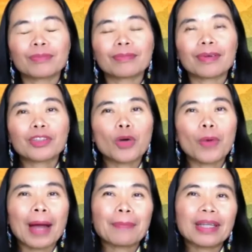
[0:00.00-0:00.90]
So, I
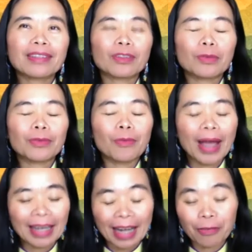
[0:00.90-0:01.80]
mean, when
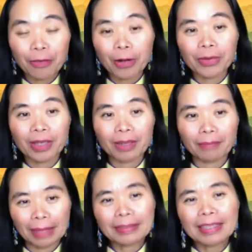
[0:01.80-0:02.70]
I wrote The
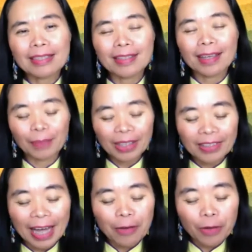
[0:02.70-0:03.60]
Mountain Sing, because I
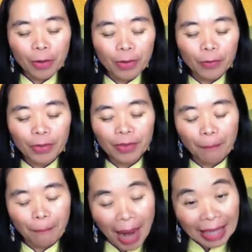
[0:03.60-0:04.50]
wrote it with a
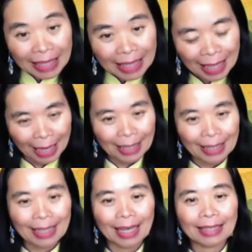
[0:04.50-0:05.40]
mindset that